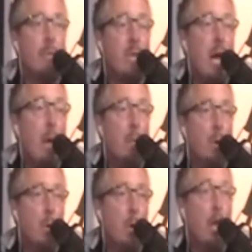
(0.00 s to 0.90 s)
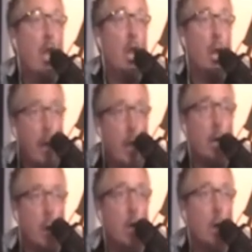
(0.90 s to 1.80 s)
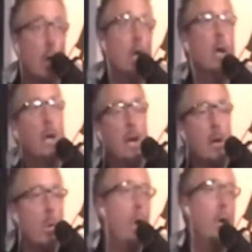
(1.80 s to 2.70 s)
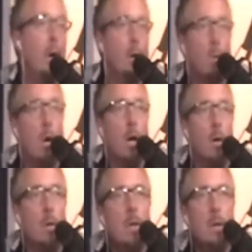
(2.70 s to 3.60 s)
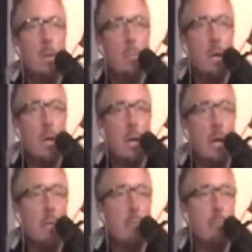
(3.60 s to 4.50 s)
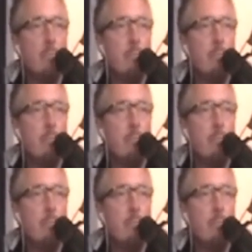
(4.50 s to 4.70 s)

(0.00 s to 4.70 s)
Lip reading: taboo, illegal, quote unquote. But